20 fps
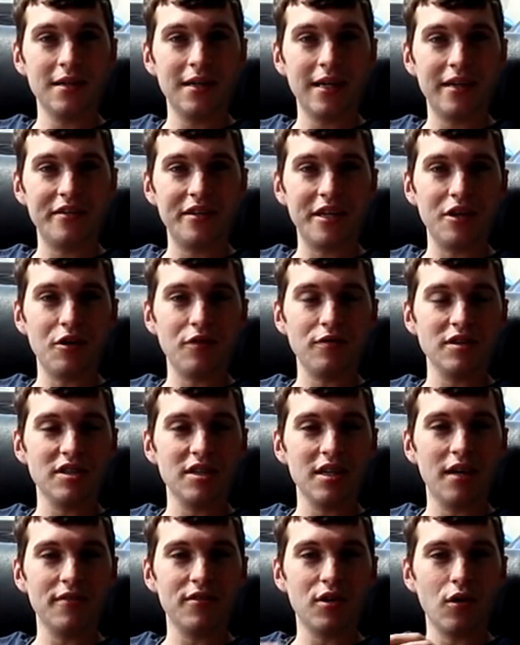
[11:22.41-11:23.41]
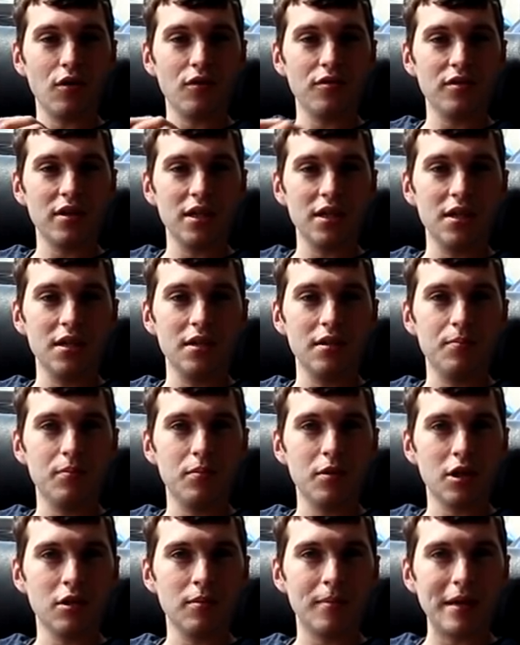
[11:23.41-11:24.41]
And then obviously I've got the
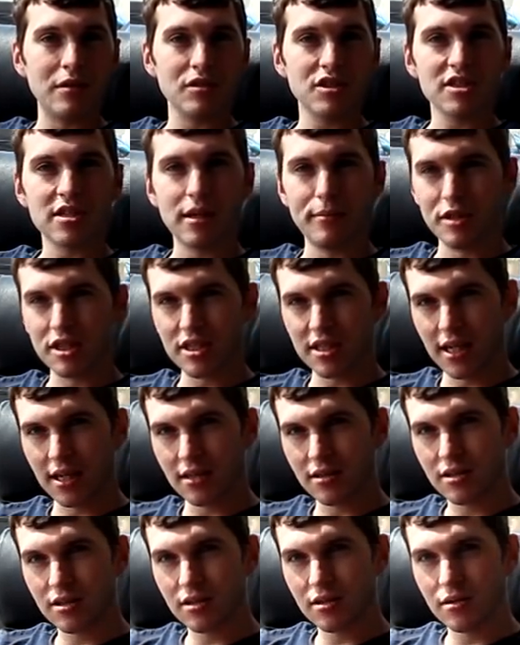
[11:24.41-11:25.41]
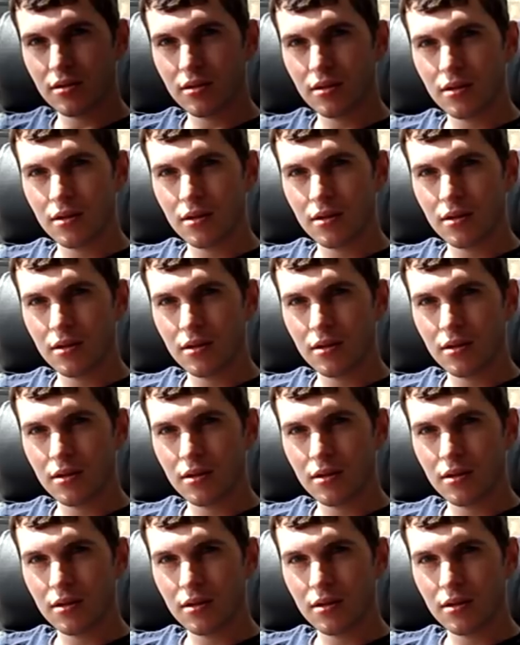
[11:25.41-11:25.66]
book about Somerset